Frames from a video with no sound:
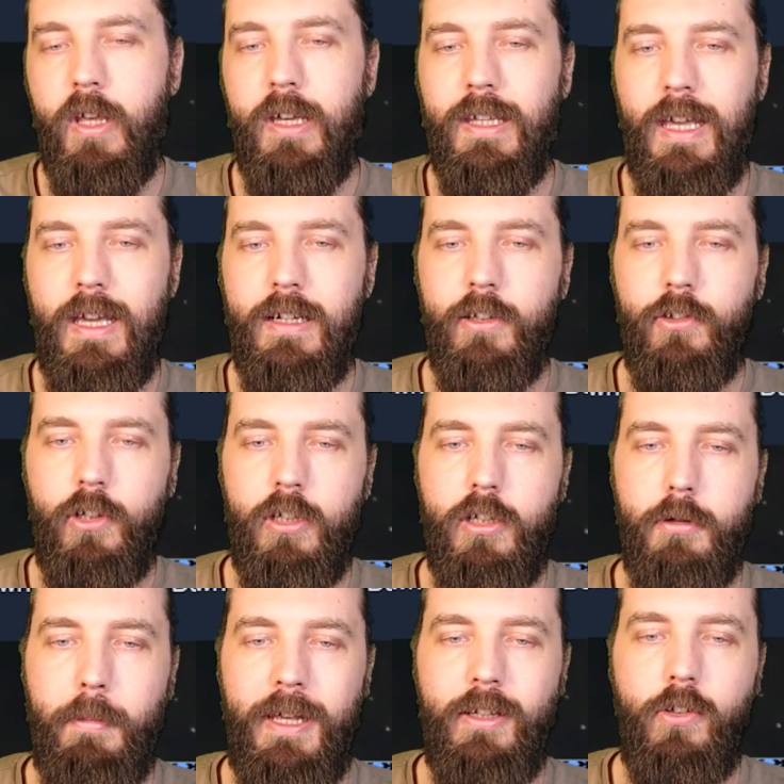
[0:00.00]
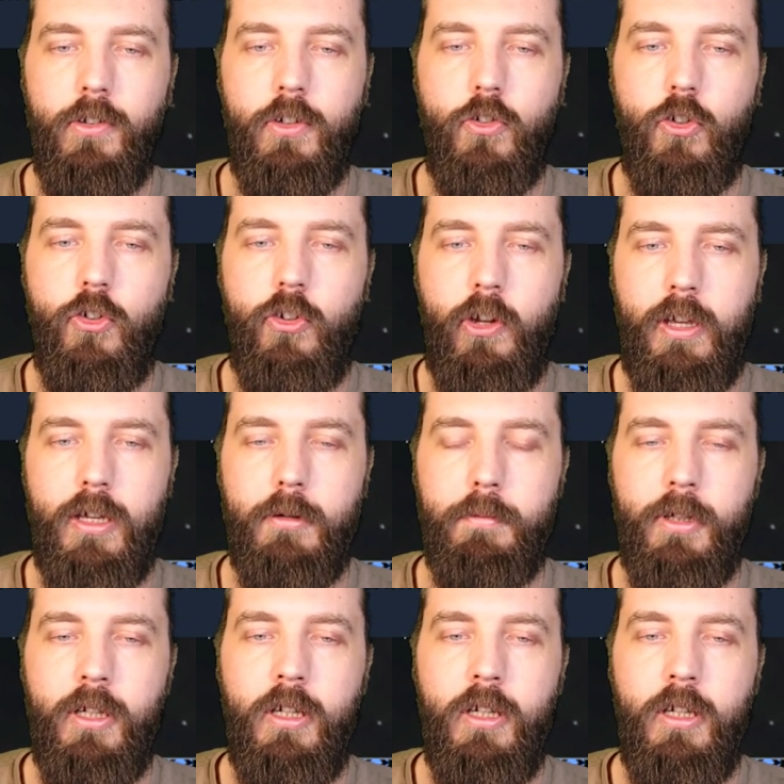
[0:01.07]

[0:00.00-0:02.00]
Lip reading: Again, it's going to depend on the ship.